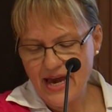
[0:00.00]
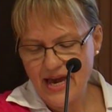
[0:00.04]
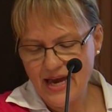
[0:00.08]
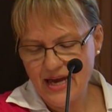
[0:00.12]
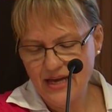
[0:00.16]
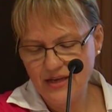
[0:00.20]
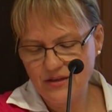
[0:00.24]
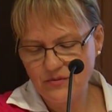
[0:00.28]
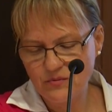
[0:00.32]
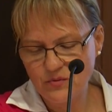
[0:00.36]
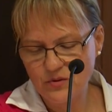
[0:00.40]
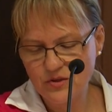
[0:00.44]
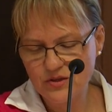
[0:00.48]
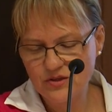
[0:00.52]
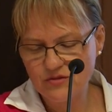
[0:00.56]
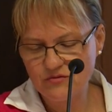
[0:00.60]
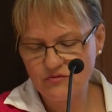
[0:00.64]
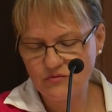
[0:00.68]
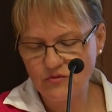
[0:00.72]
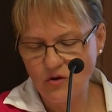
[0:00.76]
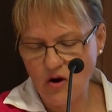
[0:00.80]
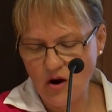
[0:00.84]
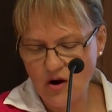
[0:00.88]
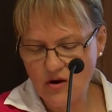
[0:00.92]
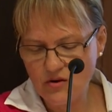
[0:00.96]
it was
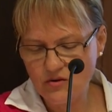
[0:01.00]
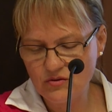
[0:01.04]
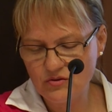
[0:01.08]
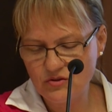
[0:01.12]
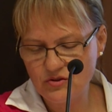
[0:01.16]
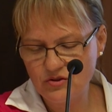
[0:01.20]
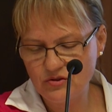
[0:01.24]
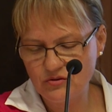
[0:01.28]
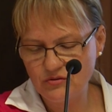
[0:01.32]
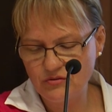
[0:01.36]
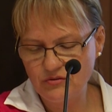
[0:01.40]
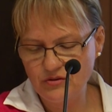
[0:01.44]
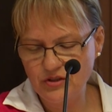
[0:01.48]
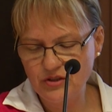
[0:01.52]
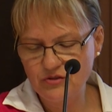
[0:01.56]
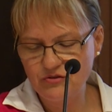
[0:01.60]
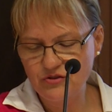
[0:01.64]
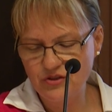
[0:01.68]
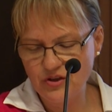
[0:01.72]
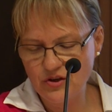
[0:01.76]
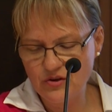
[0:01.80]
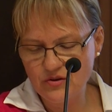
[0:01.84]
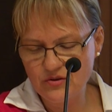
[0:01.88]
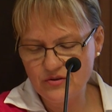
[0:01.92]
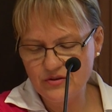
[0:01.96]
wrong to
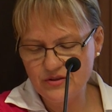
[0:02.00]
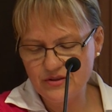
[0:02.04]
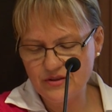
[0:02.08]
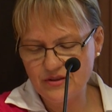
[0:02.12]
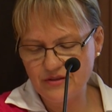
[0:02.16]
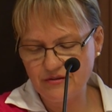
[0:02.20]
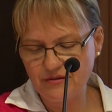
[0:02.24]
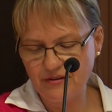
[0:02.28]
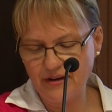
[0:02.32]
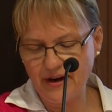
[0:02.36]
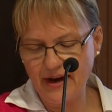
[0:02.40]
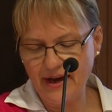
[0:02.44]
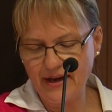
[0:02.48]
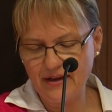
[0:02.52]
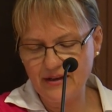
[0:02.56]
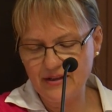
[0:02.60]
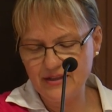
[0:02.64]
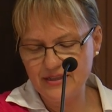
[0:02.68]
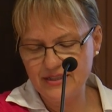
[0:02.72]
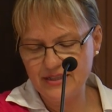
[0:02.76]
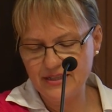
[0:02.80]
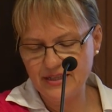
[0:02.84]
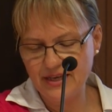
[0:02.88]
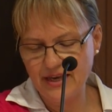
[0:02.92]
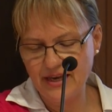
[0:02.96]
reduce
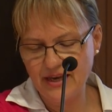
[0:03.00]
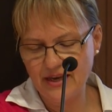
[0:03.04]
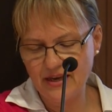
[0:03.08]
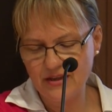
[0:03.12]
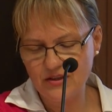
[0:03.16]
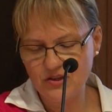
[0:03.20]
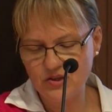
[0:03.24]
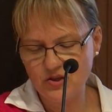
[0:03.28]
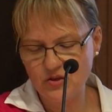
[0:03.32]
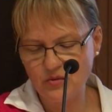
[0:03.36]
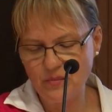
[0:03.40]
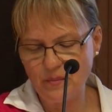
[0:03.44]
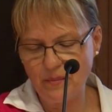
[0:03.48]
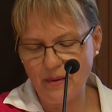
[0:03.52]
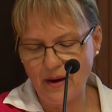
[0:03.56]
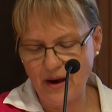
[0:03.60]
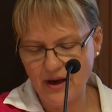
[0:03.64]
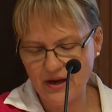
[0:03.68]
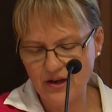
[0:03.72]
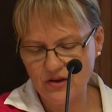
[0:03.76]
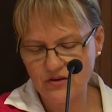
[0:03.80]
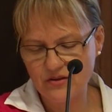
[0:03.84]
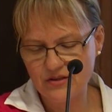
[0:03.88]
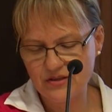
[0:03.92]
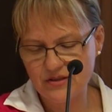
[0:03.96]
reality to
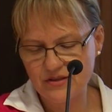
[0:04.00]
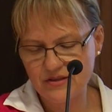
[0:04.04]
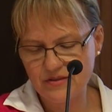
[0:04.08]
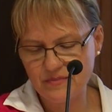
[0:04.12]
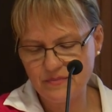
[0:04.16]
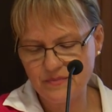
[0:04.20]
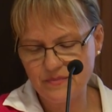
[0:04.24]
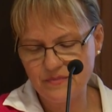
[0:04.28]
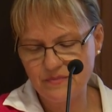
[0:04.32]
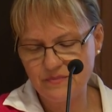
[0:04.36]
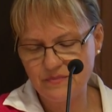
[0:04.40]
bios,